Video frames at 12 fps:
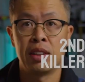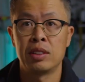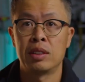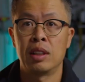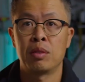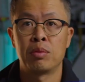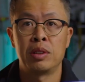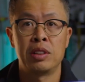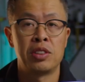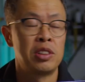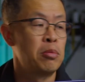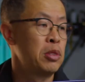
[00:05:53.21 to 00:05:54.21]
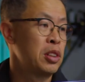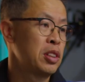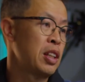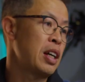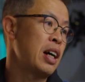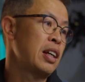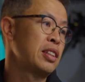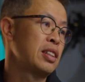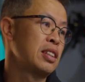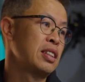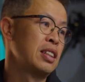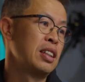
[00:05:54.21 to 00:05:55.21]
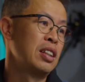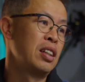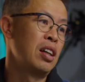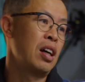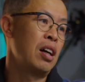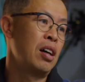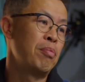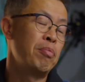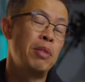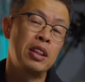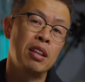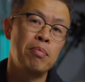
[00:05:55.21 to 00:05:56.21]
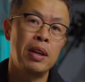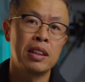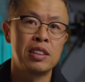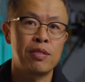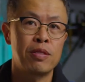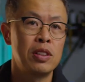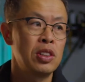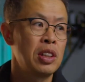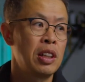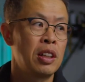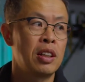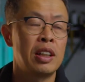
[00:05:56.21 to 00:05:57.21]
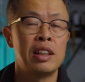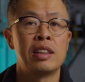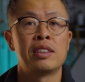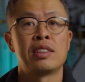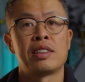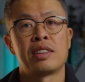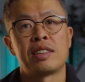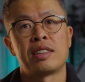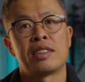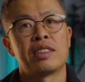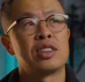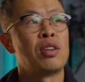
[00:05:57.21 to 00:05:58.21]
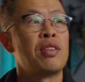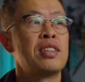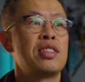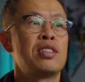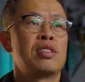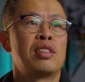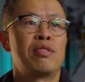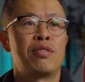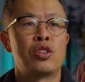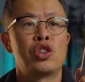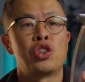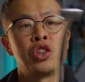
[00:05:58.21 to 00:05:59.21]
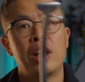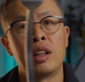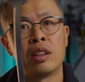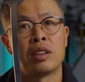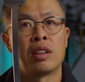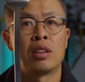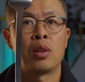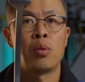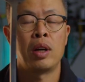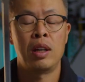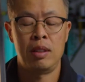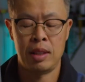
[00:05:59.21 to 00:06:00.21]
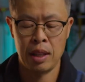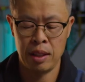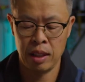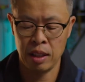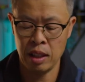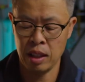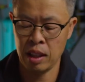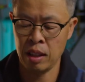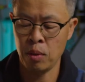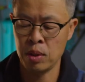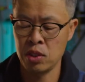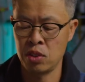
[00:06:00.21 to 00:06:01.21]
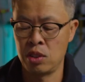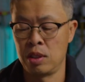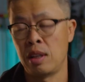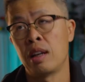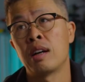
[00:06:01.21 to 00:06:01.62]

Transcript: is like really similar to that. But the big difference here is, so this is the first gen killer whale. I think it was